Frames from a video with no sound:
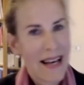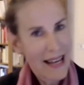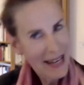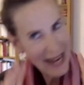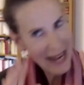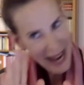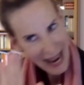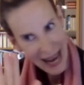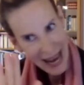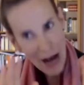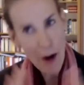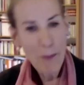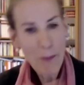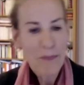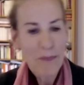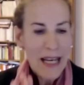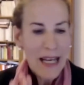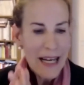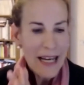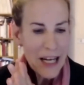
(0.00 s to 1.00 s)
Now,
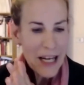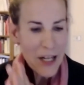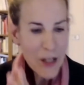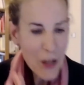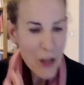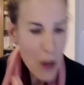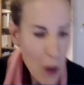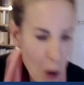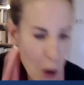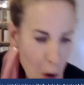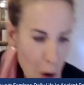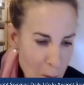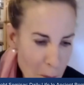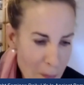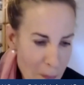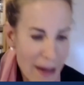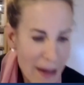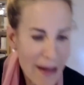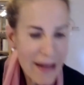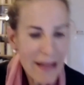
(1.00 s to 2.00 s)
Rome
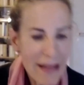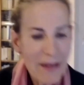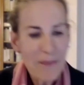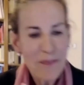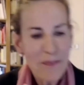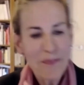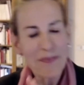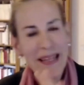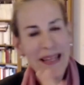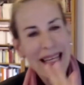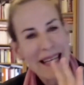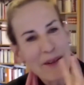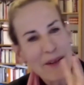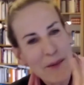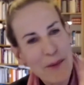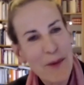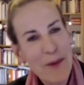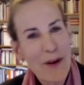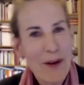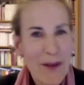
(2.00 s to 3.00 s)

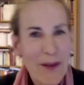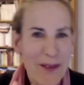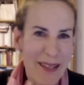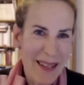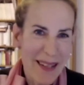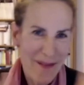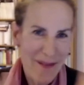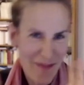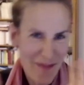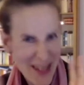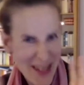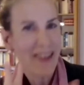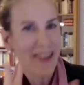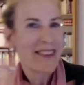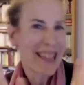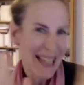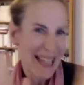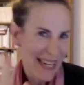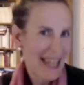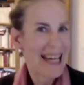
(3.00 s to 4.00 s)
was not
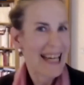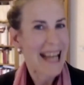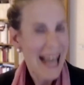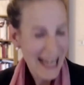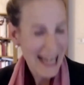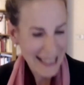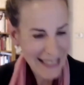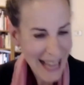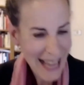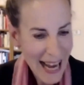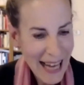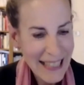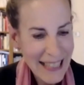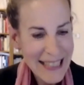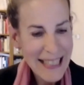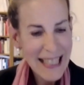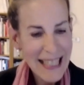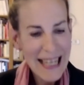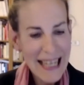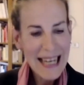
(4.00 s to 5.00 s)
really like that.
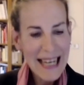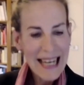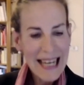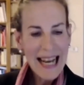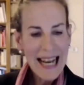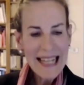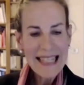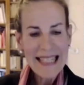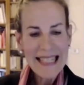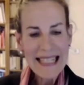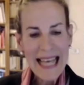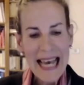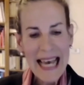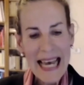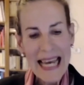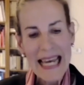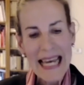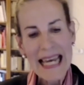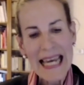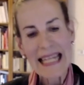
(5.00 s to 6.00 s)
Uh, let's
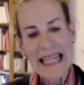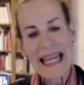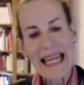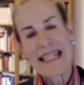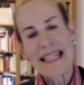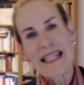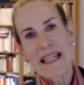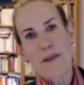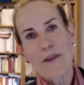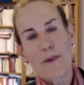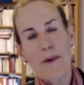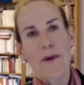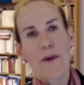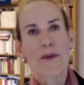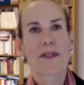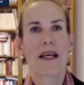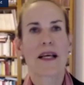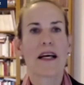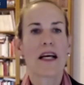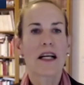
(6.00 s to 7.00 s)
say that it
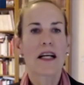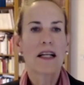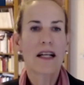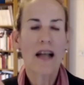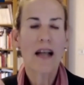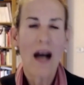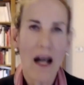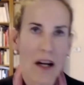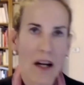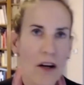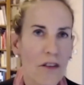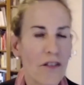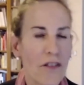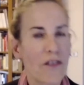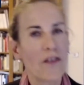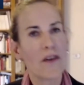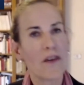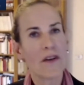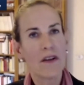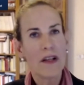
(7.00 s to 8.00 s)
was a
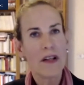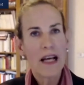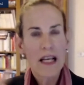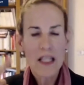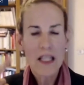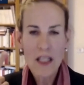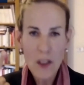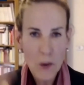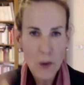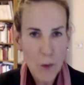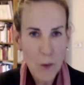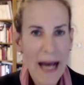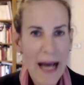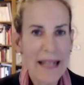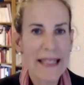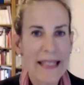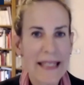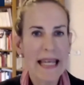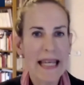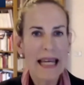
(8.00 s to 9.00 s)
colorful,
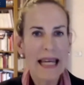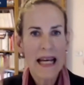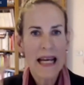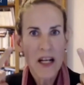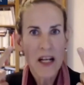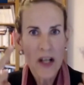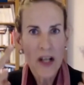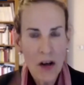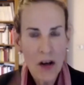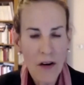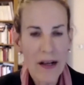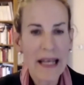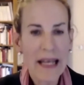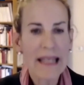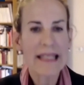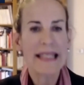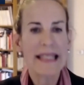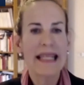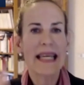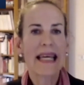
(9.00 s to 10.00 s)
sweaty,
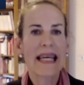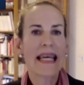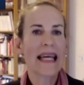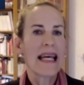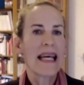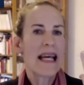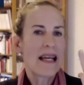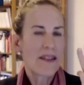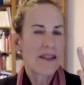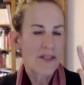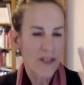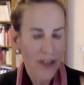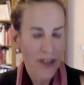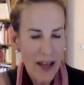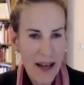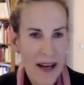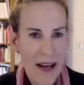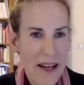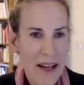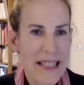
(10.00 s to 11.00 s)
noisy,
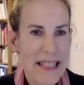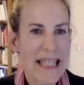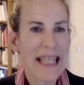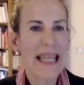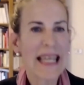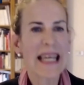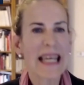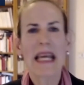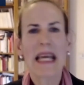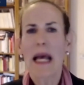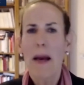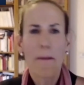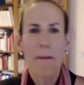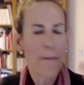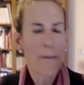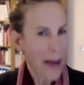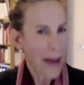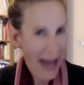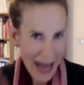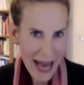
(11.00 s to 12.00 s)
dirty,
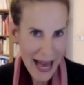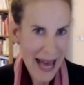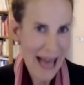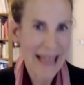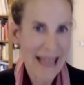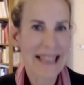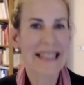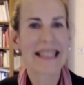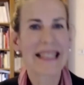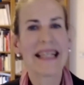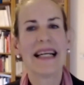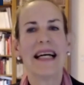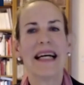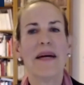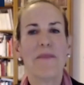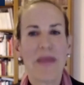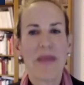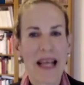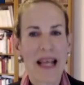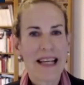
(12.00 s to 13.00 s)
packed. Uh,
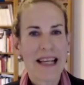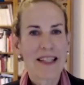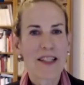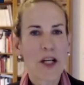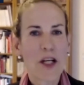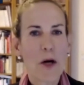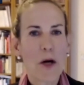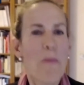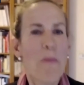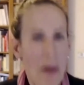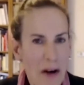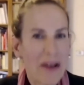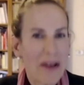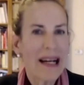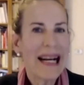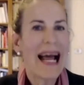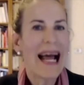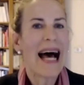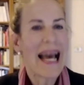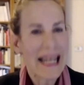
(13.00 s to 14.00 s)
so more
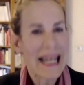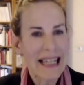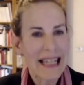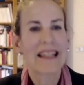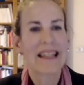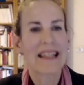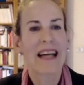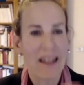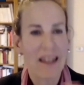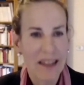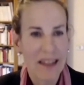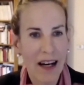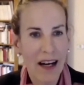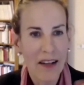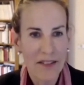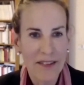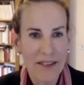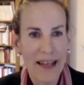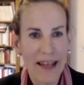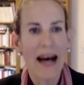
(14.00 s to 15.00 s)
like
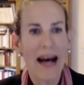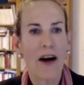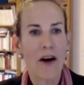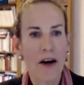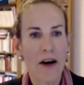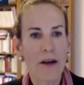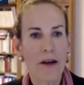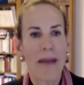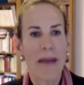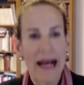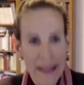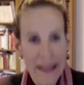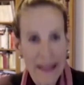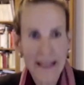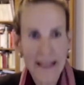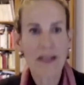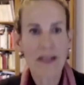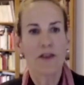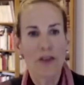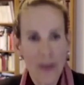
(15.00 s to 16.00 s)
Calcutta or
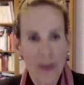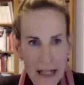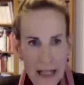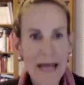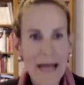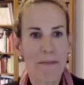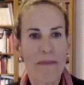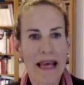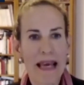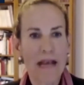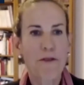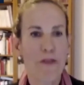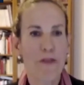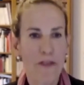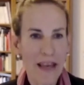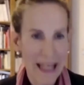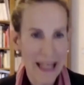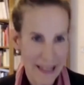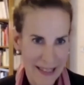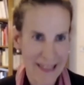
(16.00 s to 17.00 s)
Mexico during a big
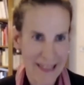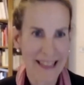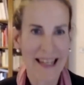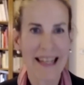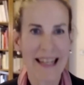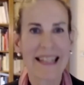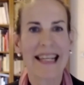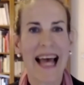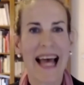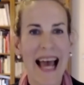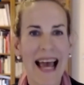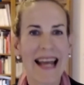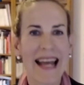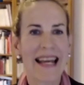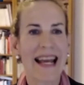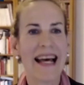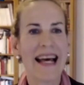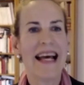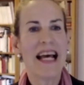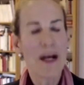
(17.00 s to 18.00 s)
feast uh,
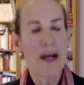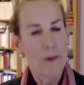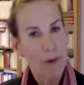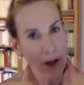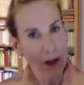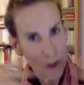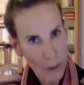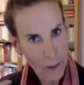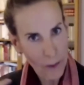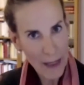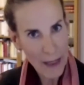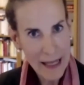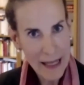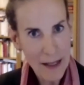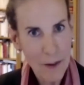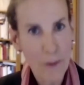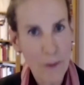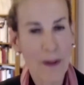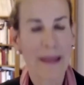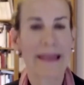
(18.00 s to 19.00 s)
than what we,
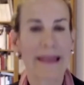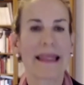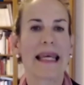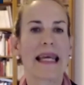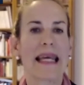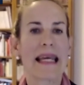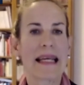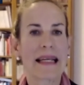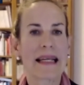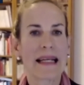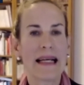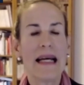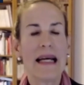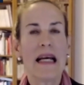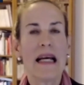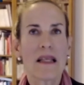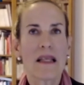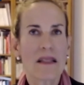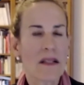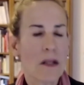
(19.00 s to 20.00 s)
uh, we think.
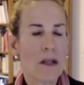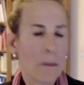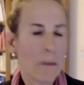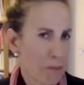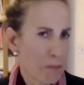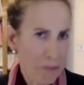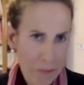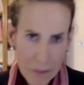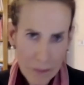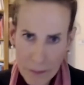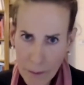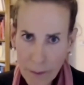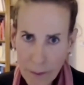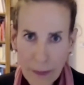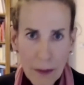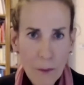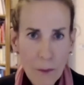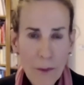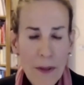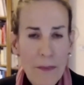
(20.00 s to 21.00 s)
So
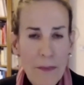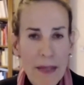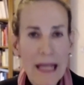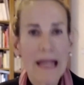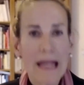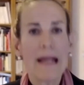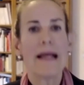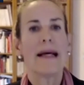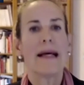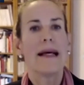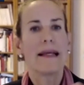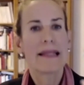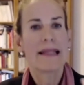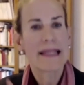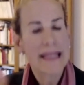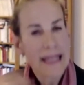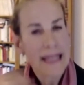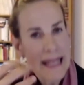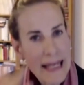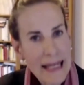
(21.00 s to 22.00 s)
we will uh,
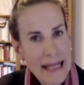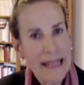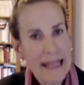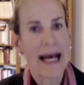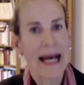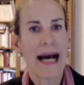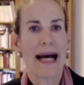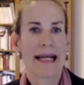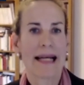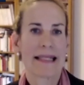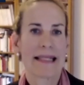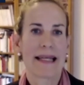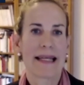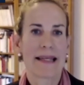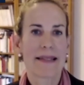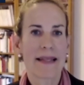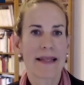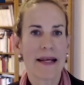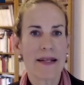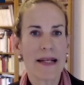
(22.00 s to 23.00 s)
see that uh,
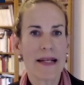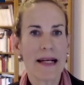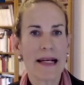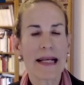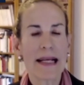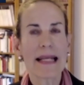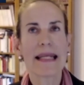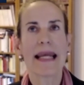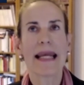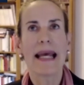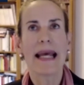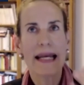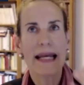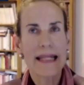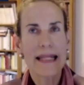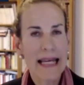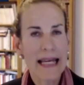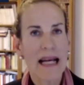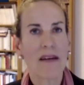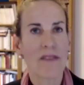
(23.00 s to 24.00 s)
certainly the
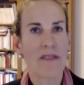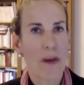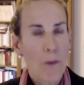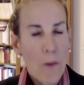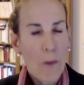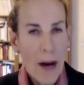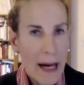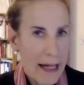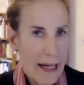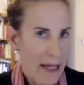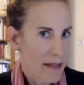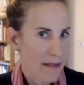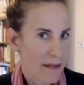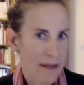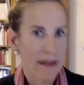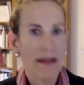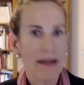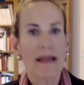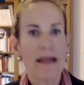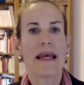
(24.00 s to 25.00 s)
idea of the white
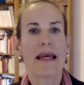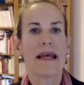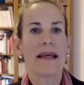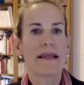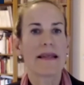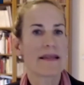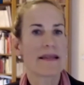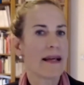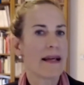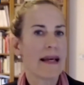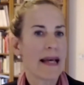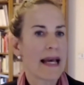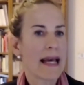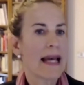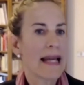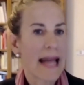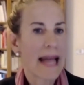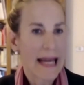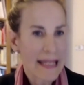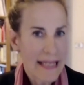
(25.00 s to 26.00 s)
is
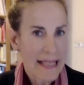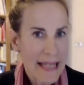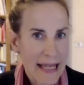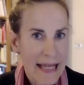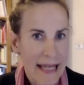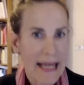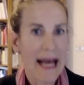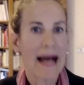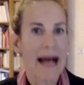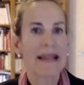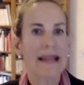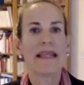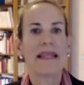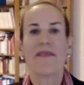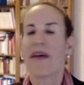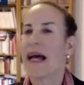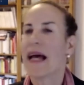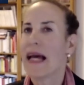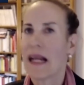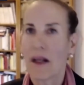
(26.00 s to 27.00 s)
an idea
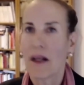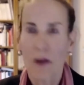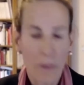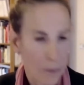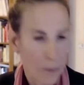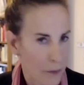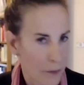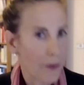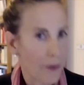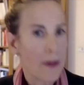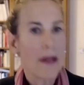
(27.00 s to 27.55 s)
developed